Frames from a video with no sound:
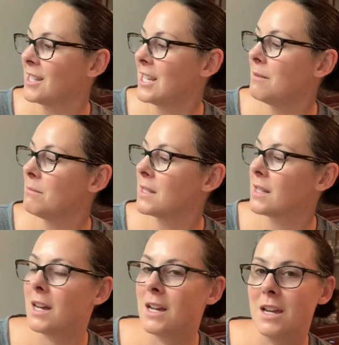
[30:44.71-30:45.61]

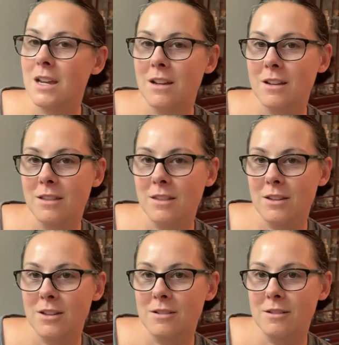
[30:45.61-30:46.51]
seems like
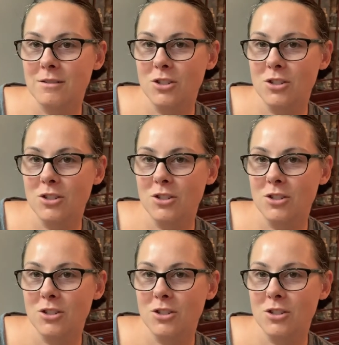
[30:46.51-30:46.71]
the